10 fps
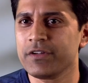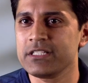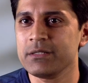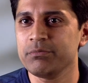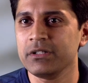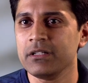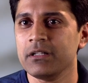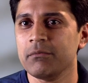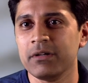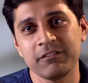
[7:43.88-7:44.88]
very simple,
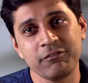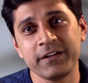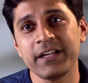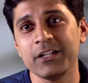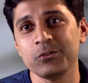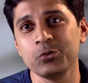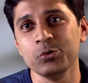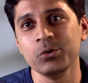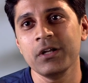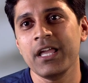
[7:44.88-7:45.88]
but very hard to
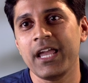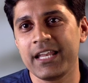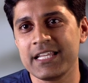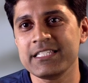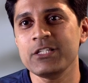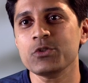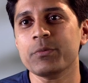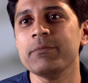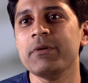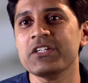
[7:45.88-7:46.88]
do. And I see so
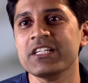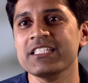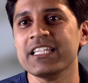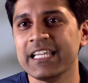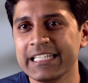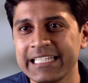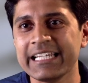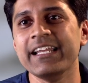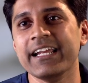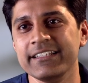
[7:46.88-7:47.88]
many patients
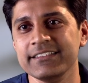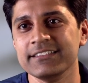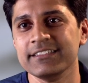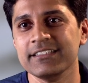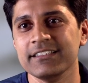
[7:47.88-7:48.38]
neglect this.